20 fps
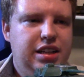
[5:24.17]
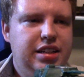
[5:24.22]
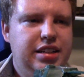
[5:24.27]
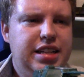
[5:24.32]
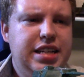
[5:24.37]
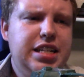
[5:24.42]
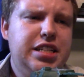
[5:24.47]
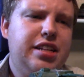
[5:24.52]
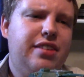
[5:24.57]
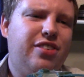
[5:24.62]

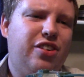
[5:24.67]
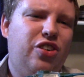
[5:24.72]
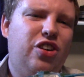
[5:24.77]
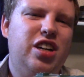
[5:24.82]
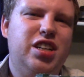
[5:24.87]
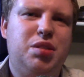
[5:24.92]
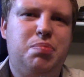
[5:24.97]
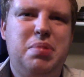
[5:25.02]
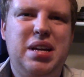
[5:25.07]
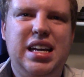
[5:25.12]
These, of
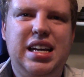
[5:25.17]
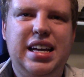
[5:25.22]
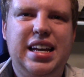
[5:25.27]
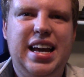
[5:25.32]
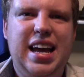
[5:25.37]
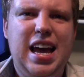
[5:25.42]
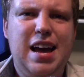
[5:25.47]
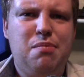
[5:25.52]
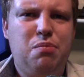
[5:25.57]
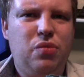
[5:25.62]
course, being
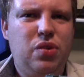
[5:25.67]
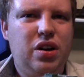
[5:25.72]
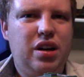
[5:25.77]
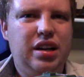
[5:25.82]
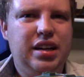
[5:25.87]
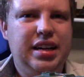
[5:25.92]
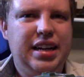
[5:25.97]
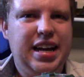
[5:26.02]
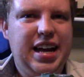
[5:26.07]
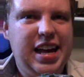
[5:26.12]

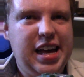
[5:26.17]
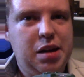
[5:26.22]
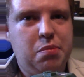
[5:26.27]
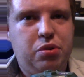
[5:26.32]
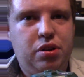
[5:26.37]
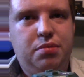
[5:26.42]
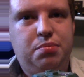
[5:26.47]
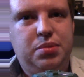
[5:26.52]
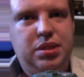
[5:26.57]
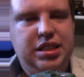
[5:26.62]
M1
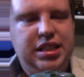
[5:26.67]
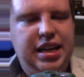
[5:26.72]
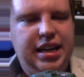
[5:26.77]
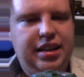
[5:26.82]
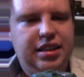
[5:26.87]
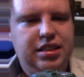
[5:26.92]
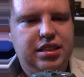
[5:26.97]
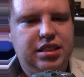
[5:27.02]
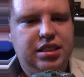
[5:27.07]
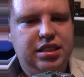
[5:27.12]
Abrams
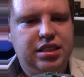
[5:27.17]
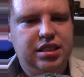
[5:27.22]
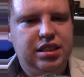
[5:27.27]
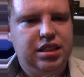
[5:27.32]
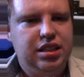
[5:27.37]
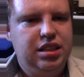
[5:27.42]
tanks.